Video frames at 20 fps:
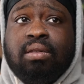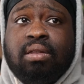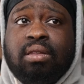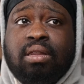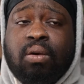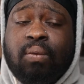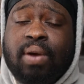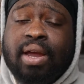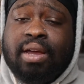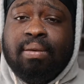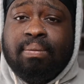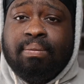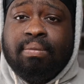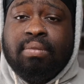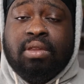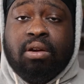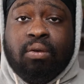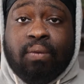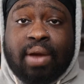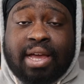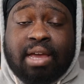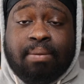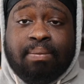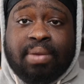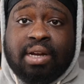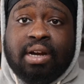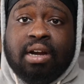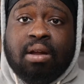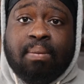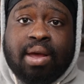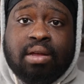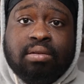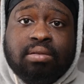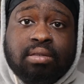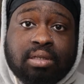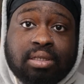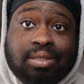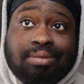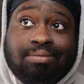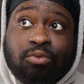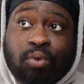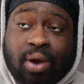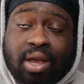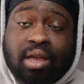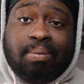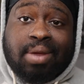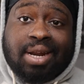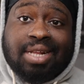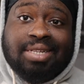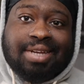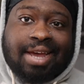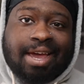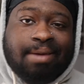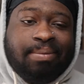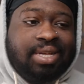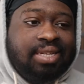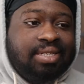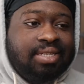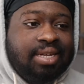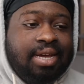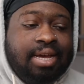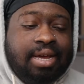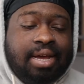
the recommended amount, the recommended time is.